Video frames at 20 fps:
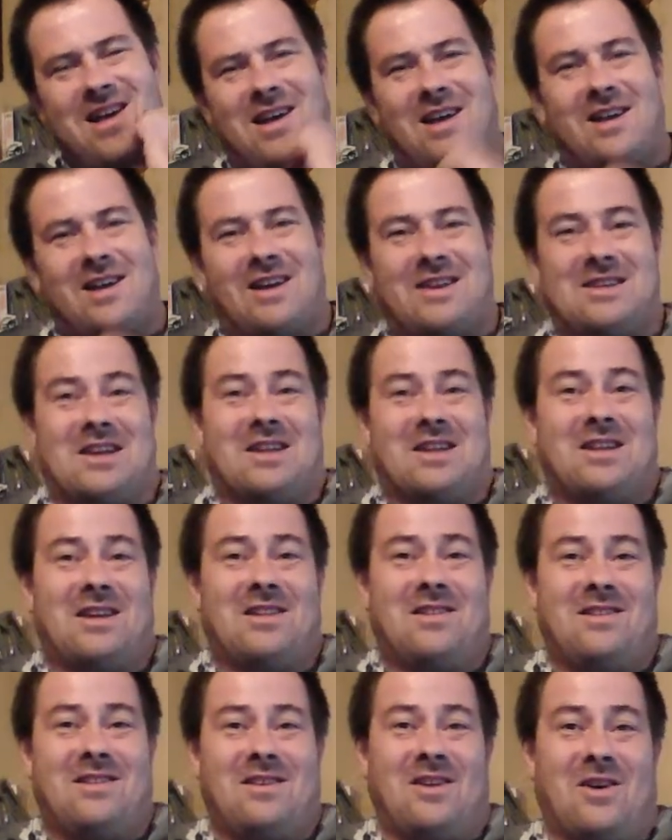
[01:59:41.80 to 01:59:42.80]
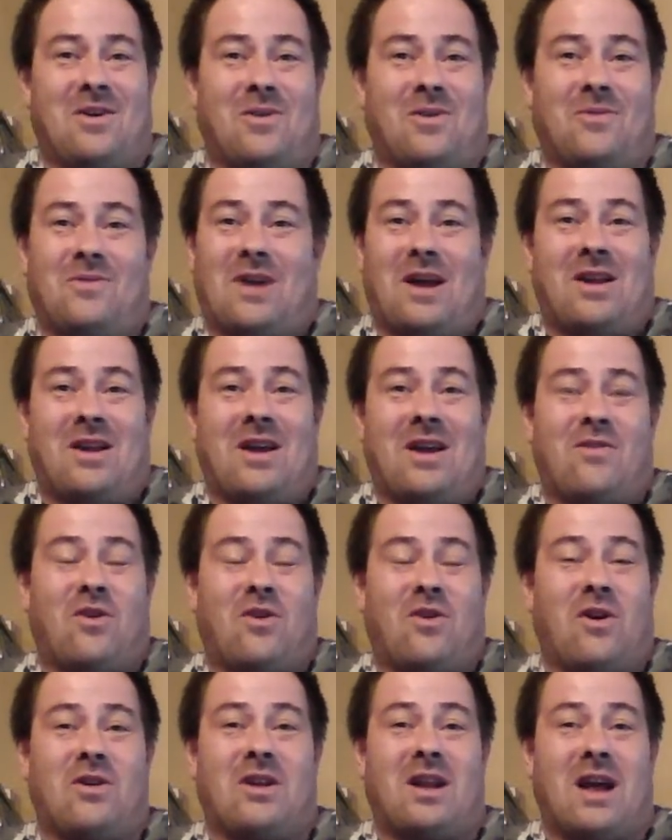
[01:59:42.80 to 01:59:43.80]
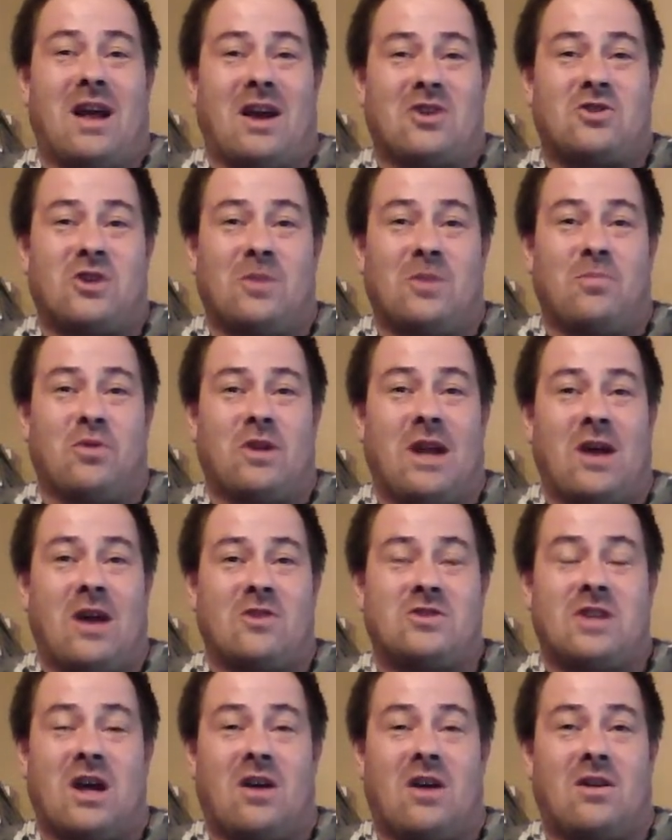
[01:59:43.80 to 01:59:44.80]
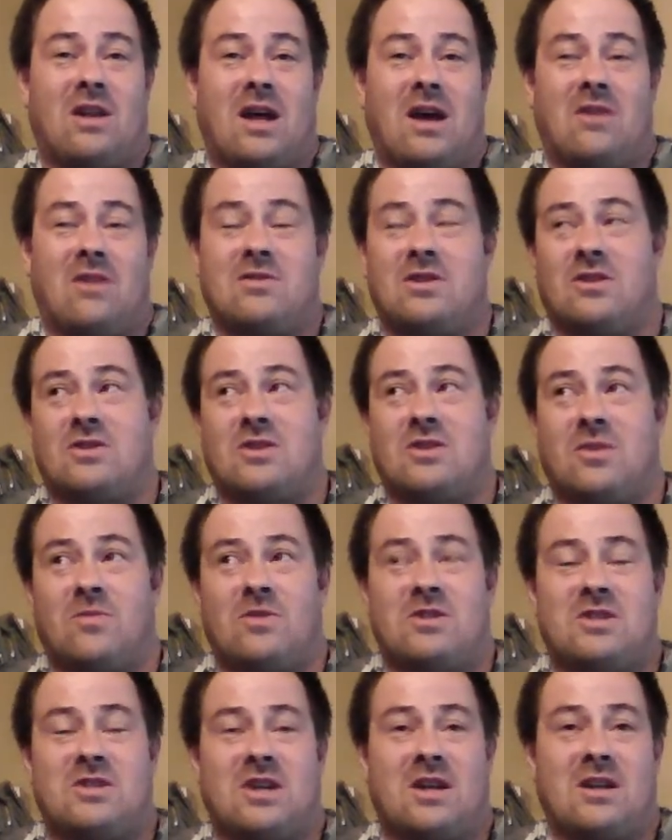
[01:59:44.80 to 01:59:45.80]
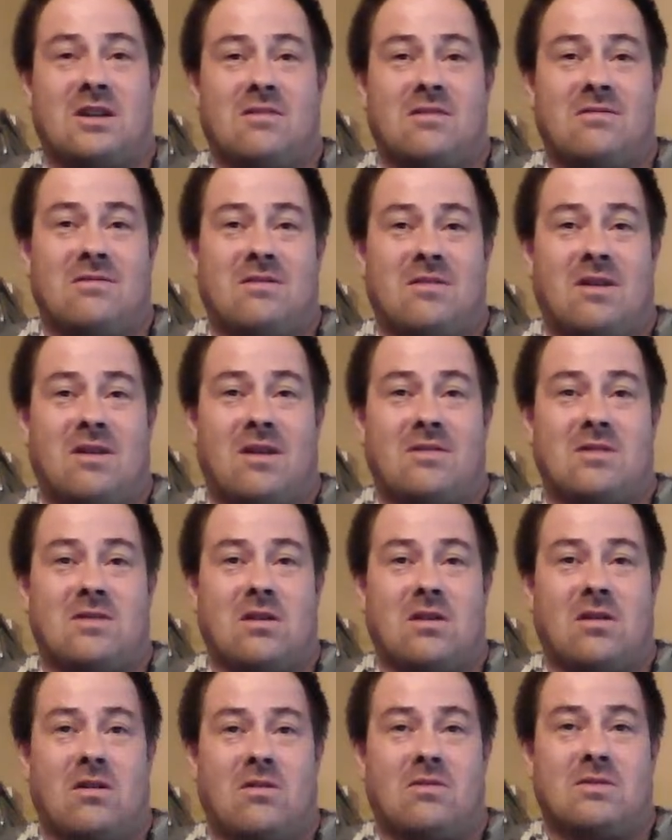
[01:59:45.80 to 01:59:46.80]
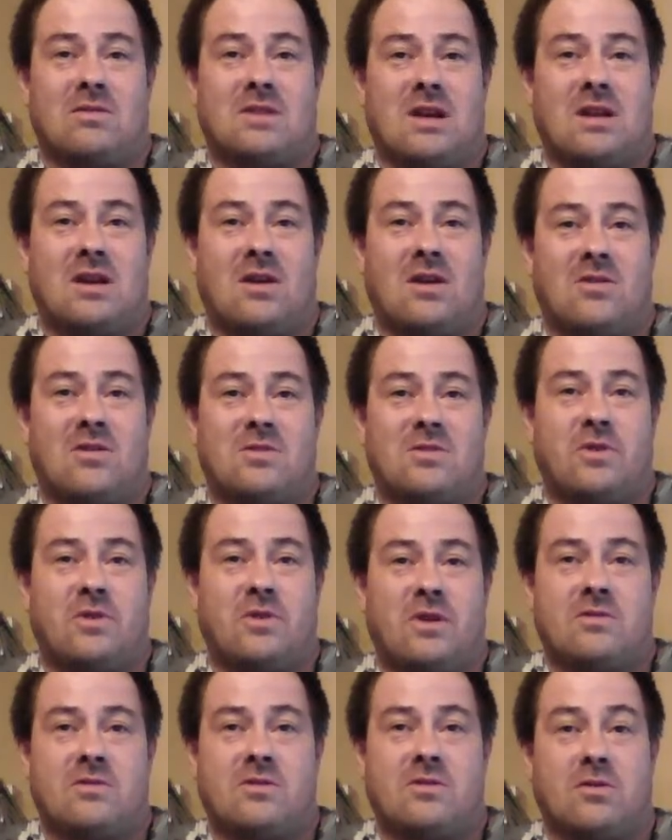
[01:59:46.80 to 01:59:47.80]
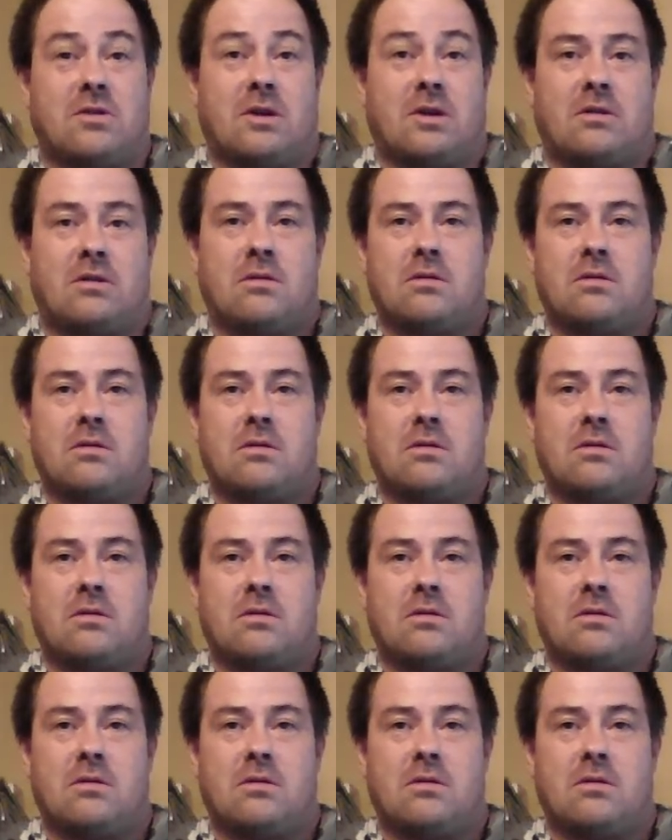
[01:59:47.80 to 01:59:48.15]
because I didn't, I never heard it actually pronounced out loud till someone said it, and I was like, oh, is that how it's pronounced? Okay.